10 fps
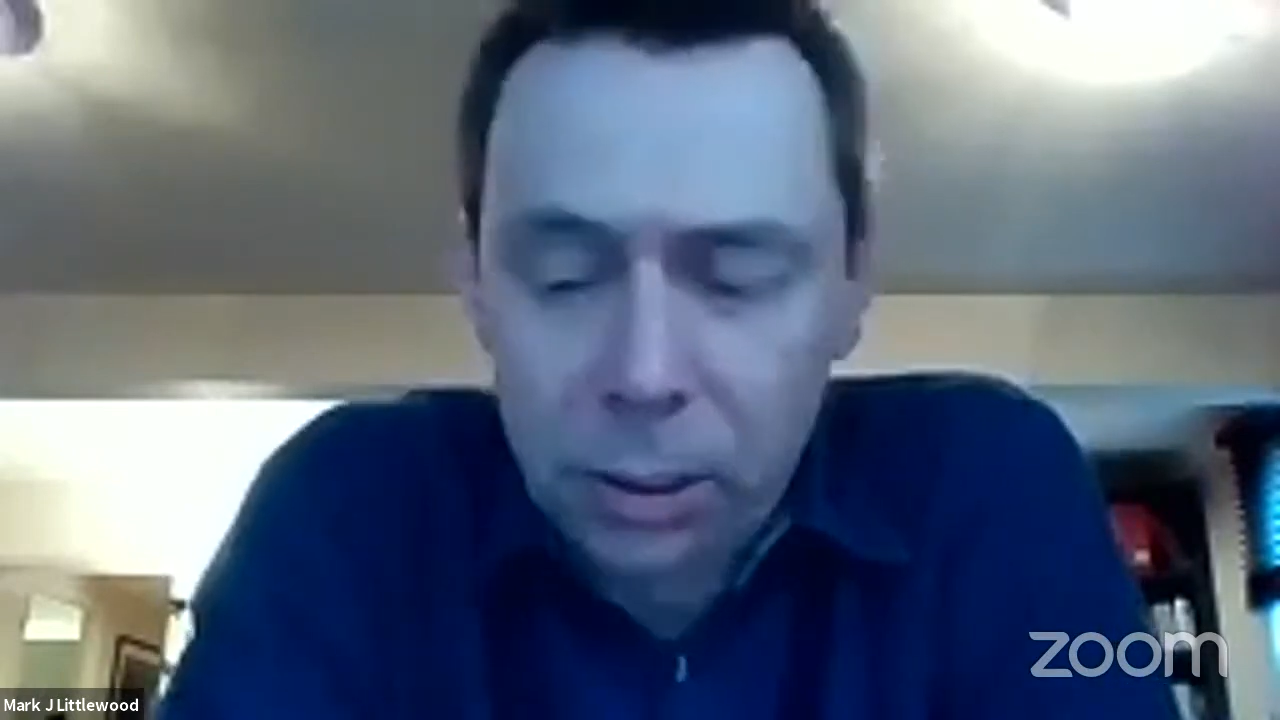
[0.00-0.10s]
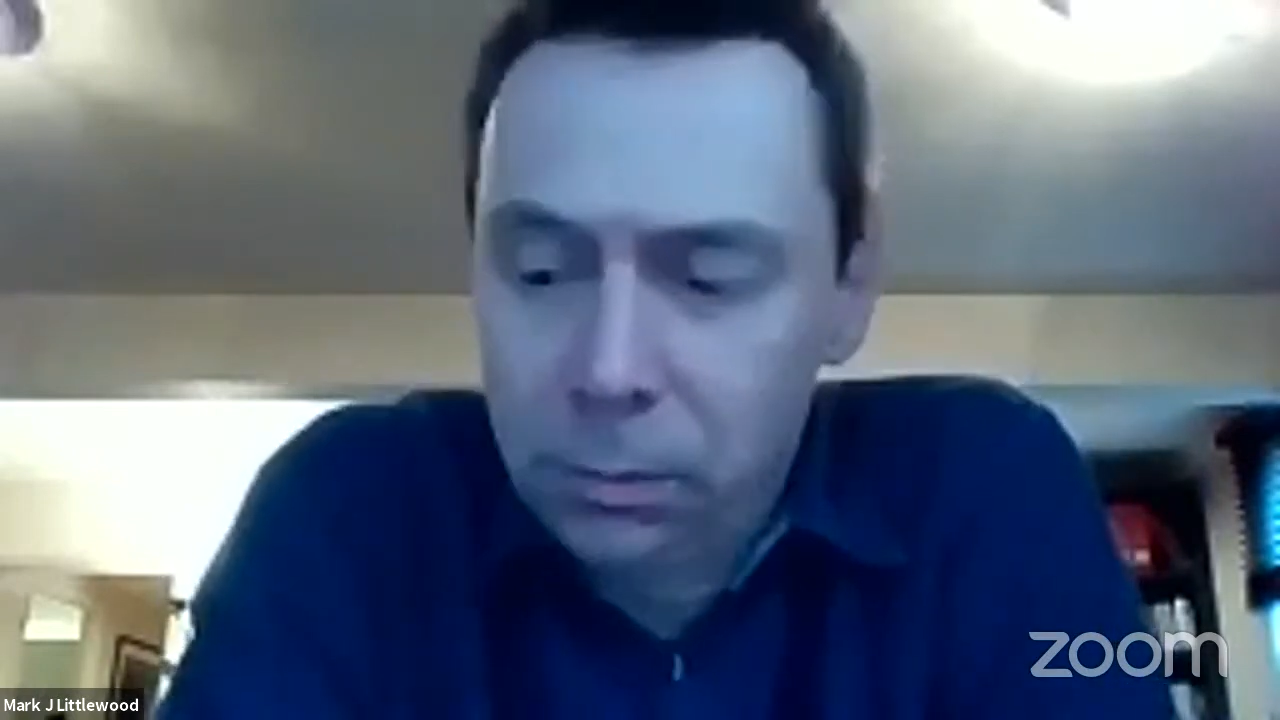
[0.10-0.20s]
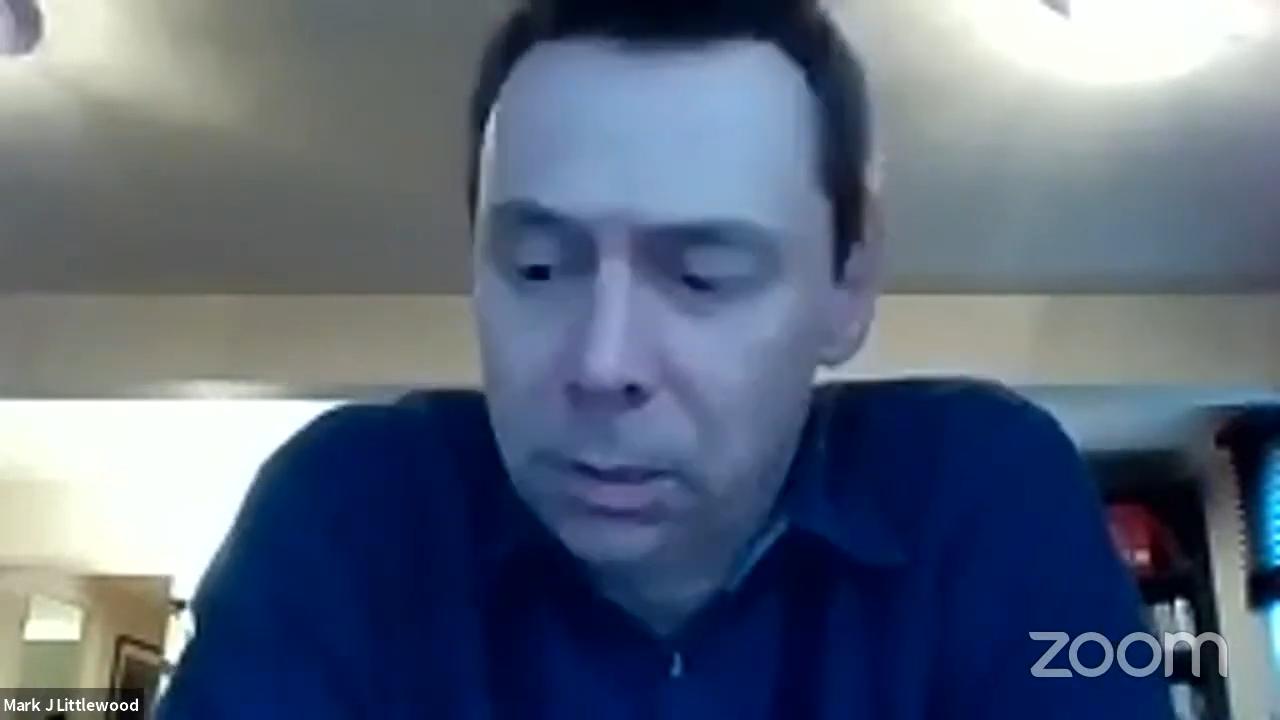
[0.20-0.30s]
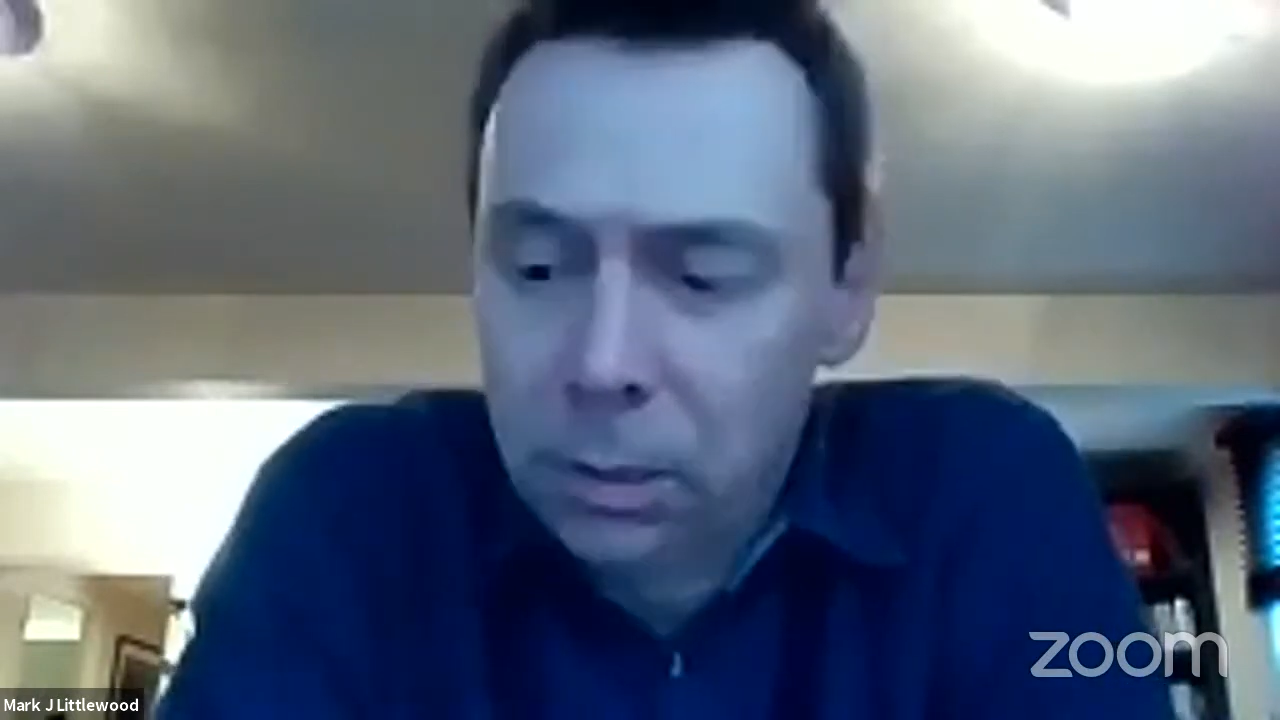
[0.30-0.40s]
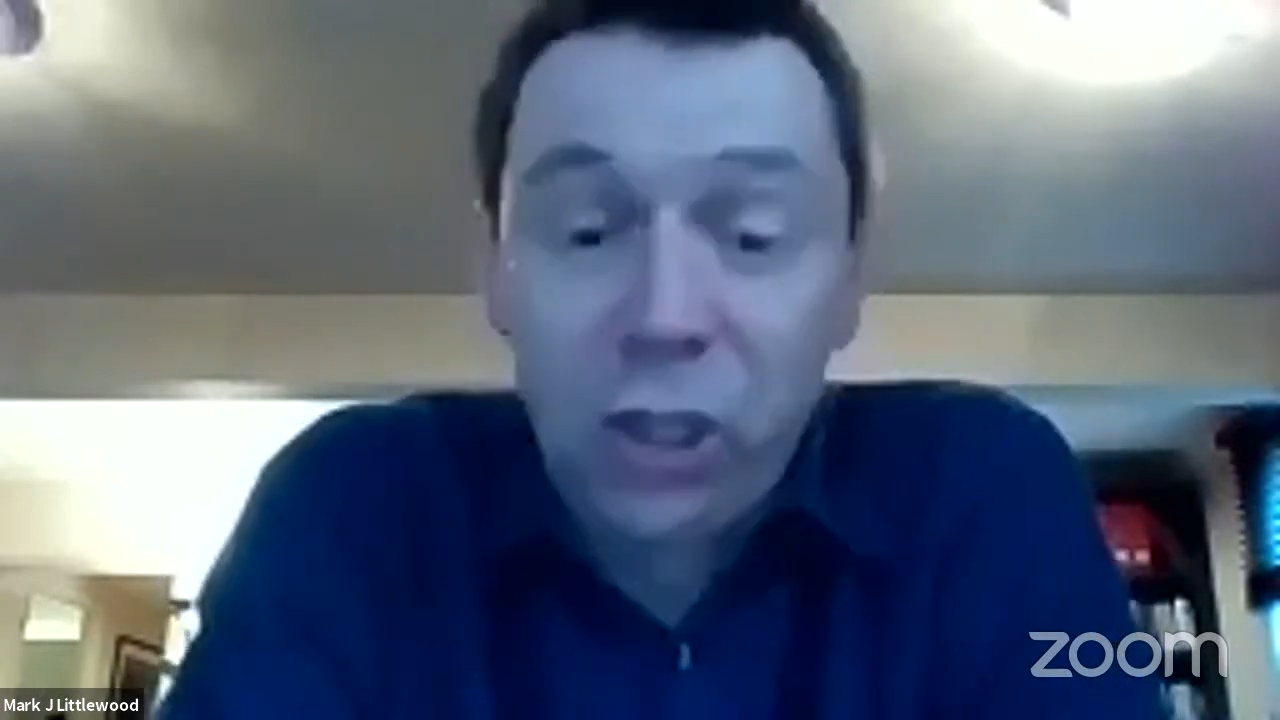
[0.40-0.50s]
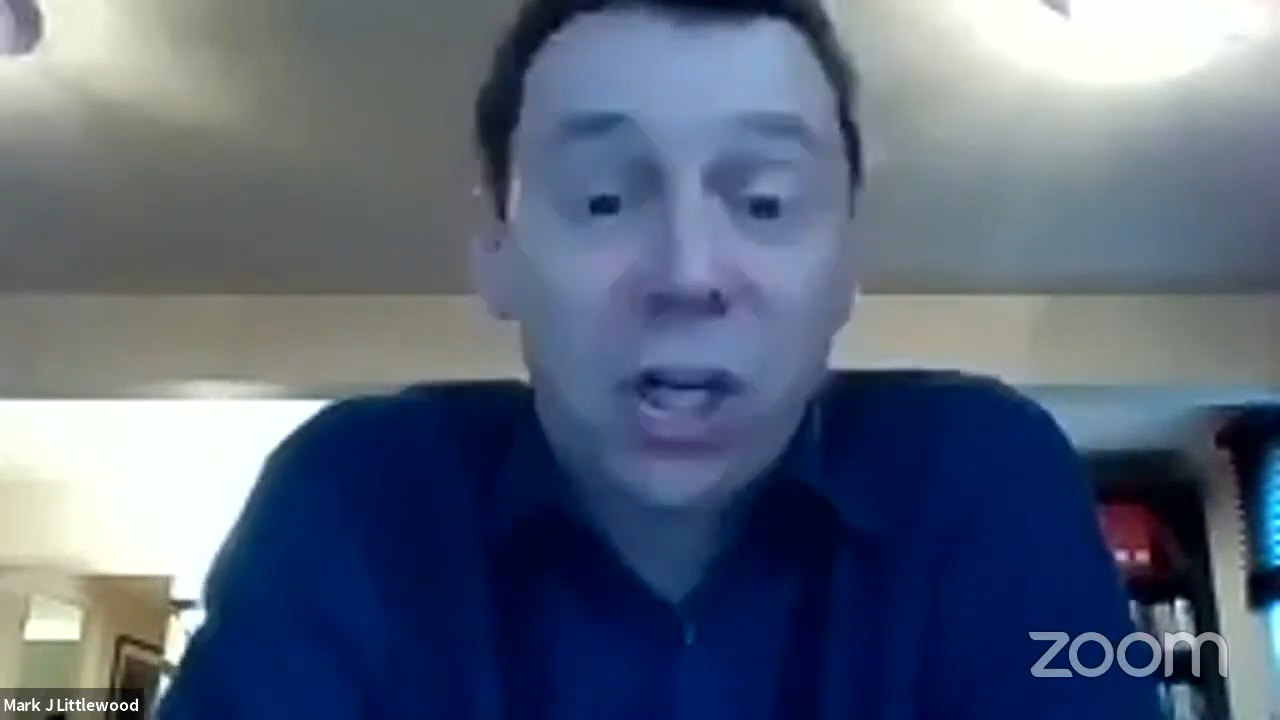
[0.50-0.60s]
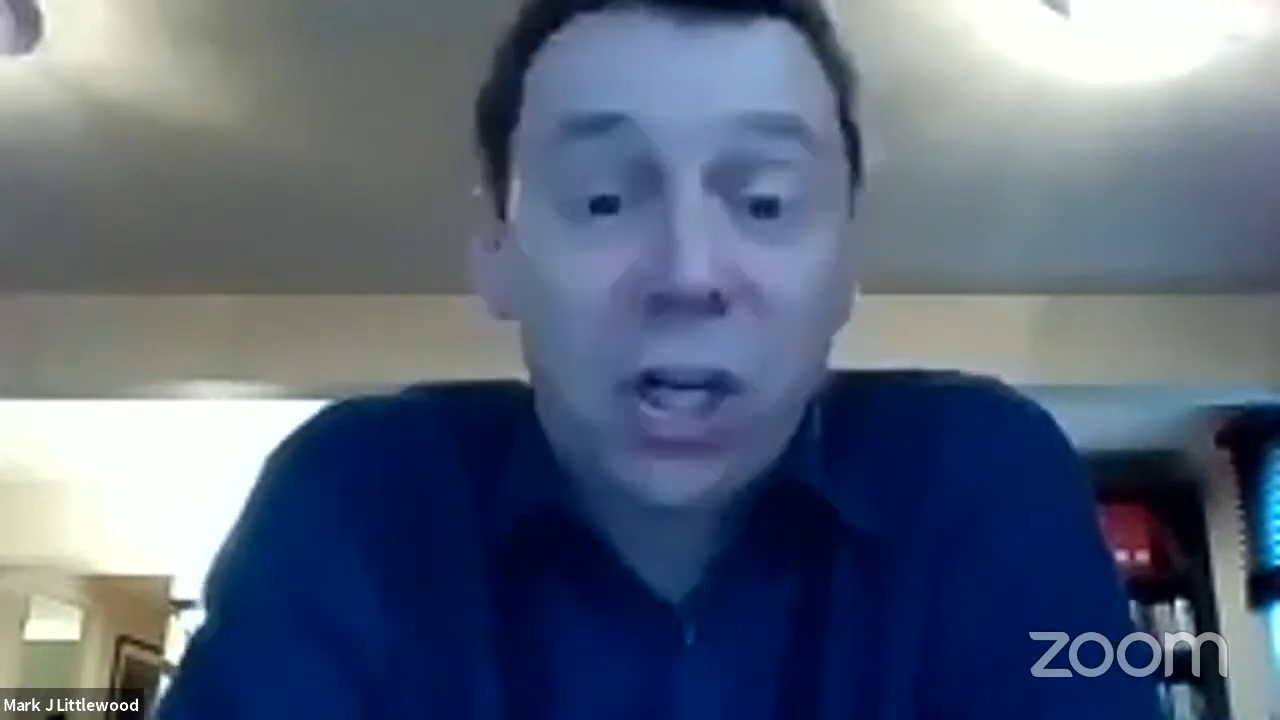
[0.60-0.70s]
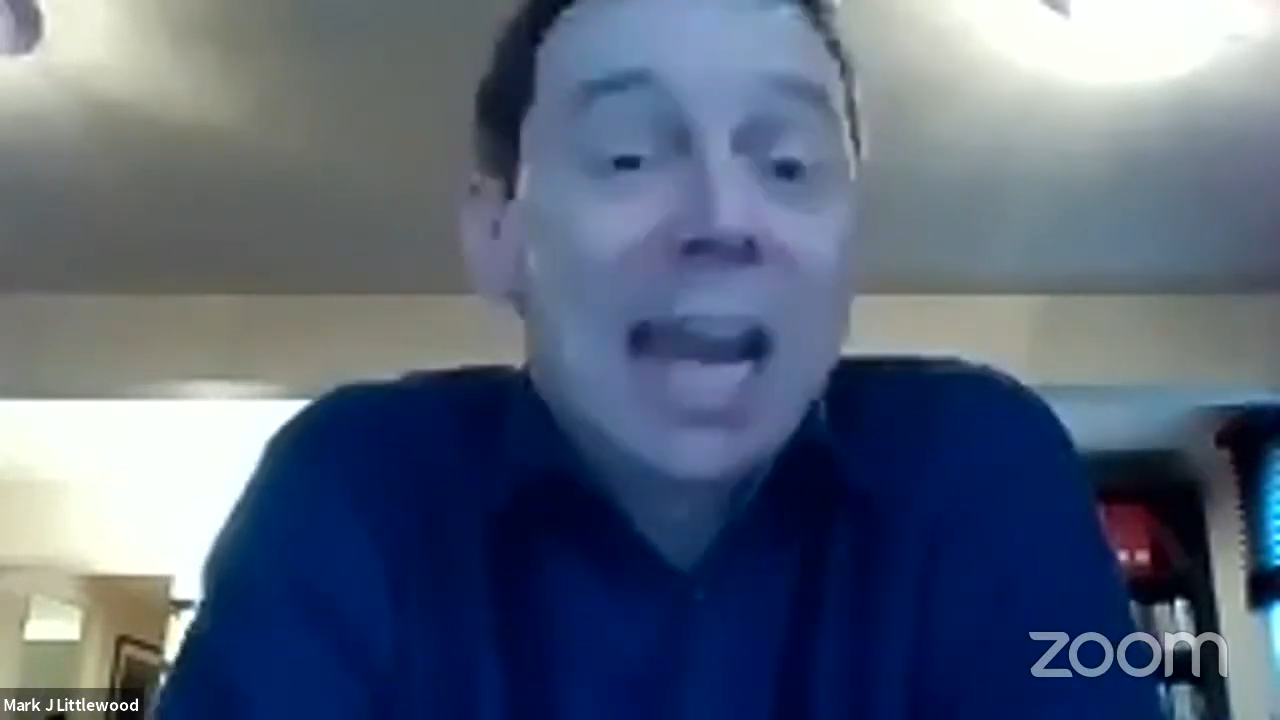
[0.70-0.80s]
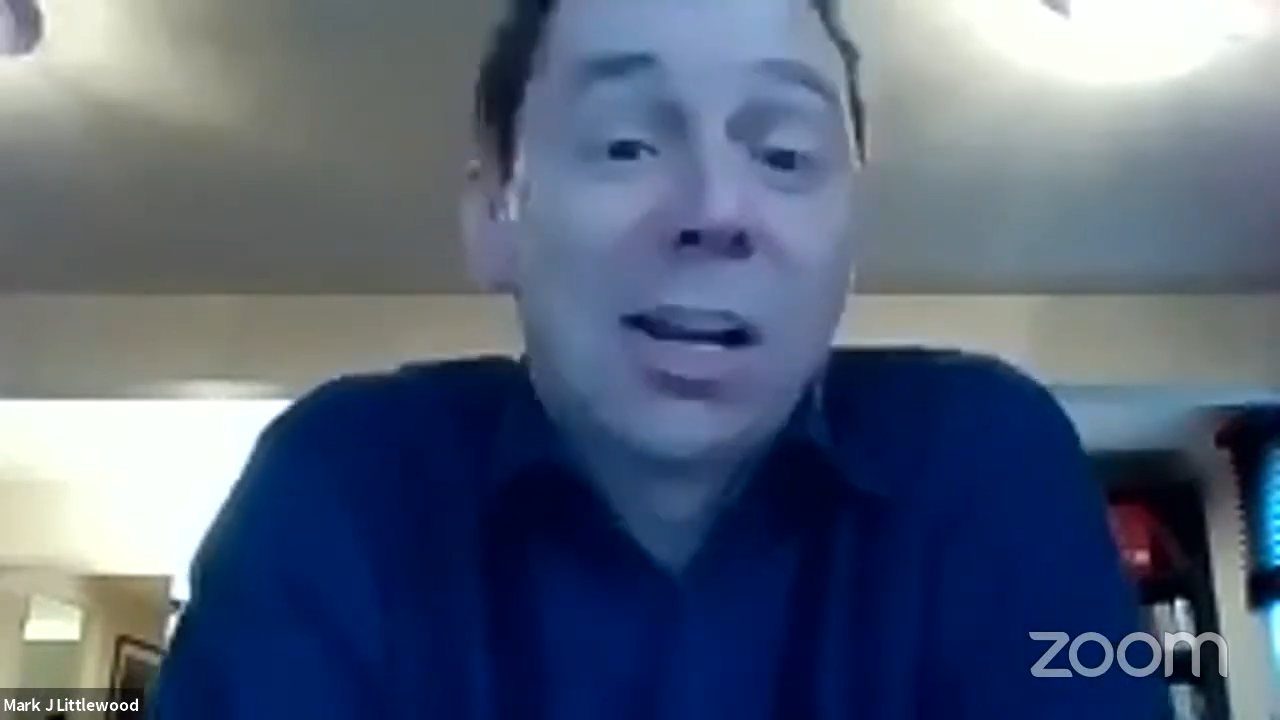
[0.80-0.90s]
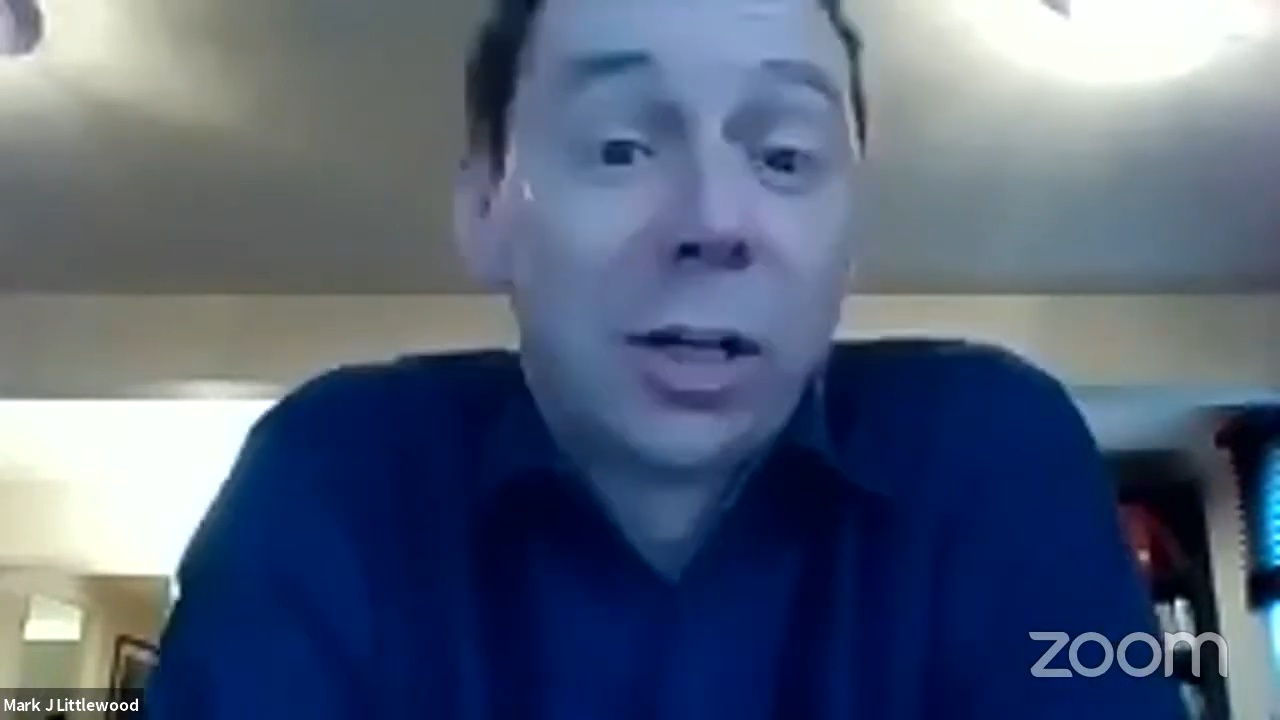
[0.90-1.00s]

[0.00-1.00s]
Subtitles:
to shake